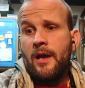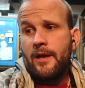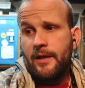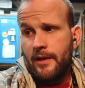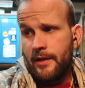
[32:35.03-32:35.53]

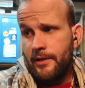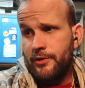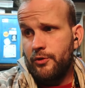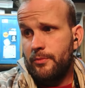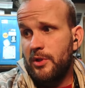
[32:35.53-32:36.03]
And
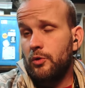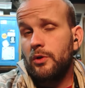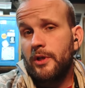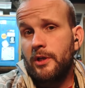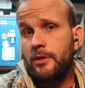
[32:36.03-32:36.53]
you would be
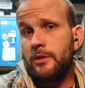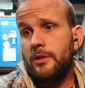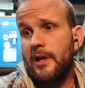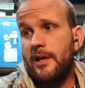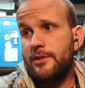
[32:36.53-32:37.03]
looking
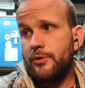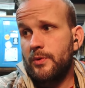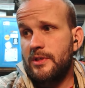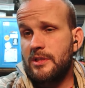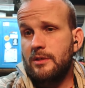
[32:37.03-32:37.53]
at
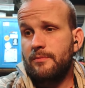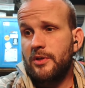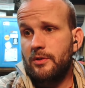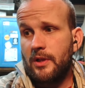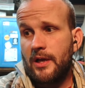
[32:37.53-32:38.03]
doing
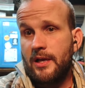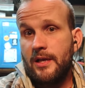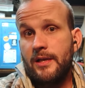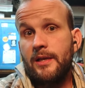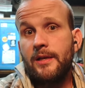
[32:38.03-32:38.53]
something
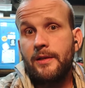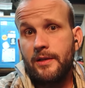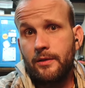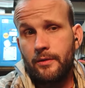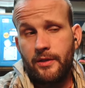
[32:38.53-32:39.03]
like
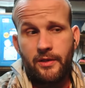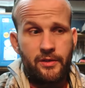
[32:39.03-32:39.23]
annealing,